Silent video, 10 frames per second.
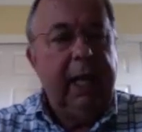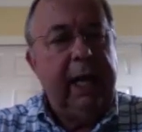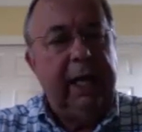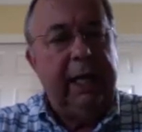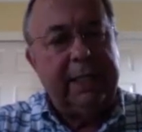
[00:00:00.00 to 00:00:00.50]

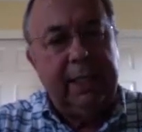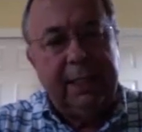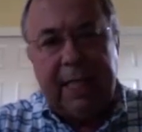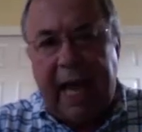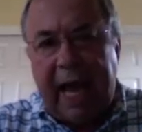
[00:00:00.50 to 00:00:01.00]
And that's
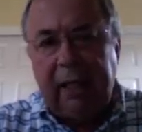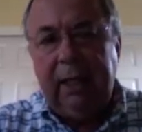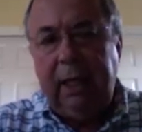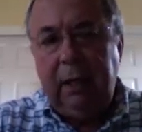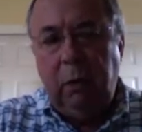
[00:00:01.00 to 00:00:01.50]

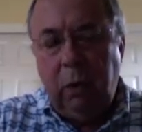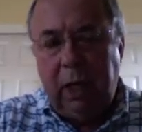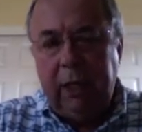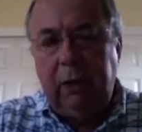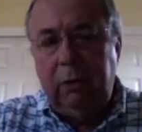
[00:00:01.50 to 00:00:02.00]
exactly
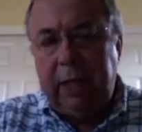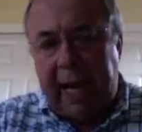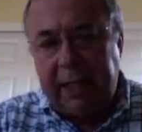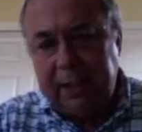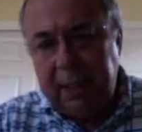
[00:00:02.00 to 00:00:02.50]
what
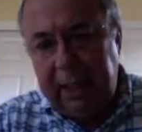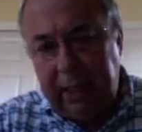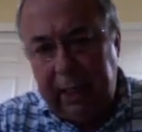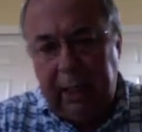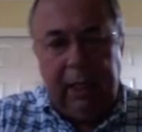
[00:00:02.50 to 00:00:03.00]

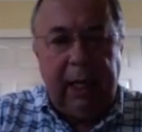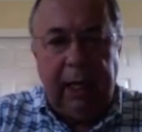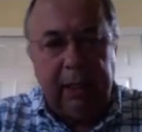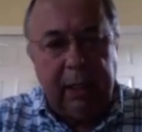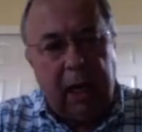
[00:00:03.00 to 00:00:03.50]
Udacity
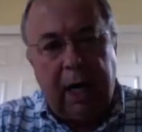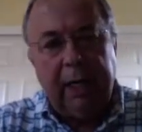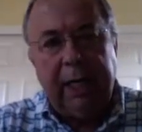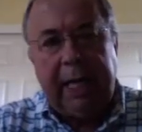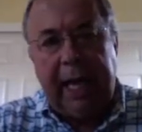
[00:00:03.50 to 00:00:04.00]
and the
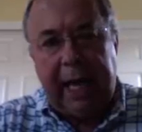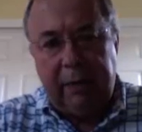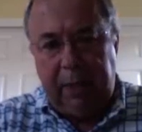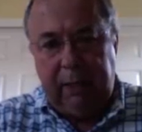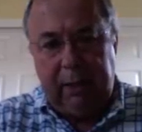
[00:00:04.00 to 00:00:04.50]
Khan
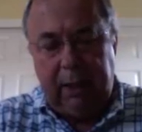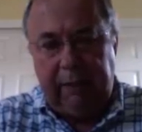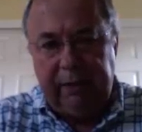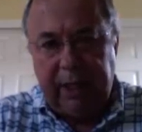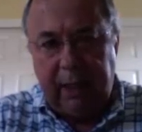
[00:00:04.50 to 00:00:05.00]
Academy
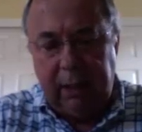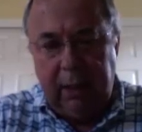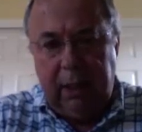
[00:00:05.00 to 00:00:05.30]
have done,